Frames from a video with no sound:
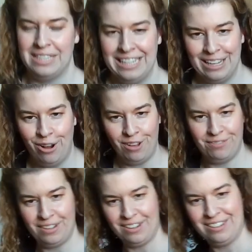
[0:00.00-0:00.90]
Take it
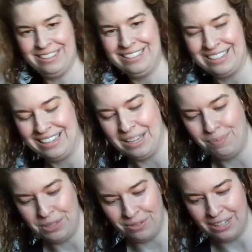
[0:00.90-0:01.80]
off here.
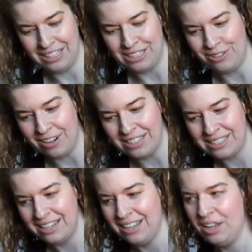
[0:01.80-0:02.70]
showing it to you
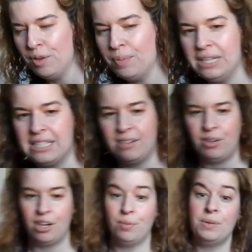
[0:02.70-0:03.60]
guys. With the
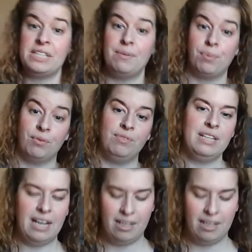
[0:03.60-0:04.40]
100% Peruvian